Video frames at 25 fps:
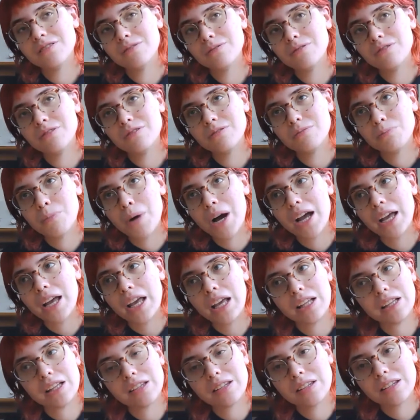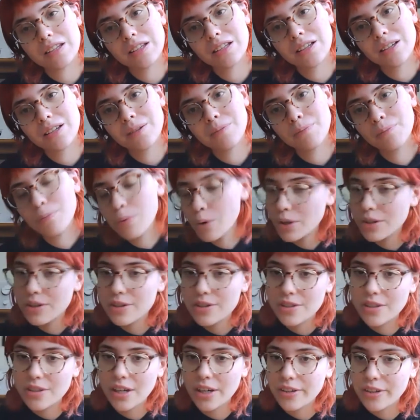might put
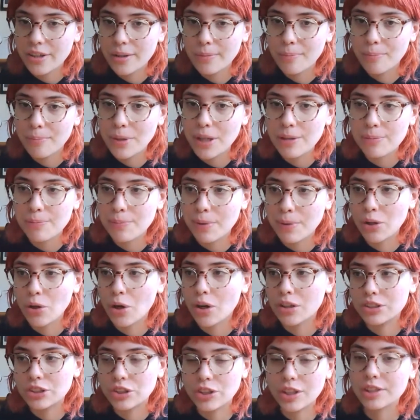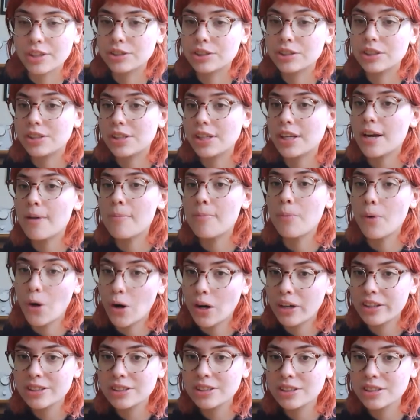certain people on just to tick a
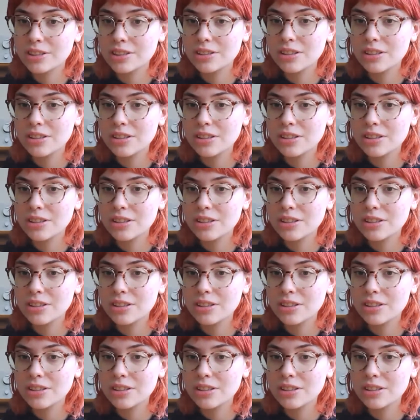box,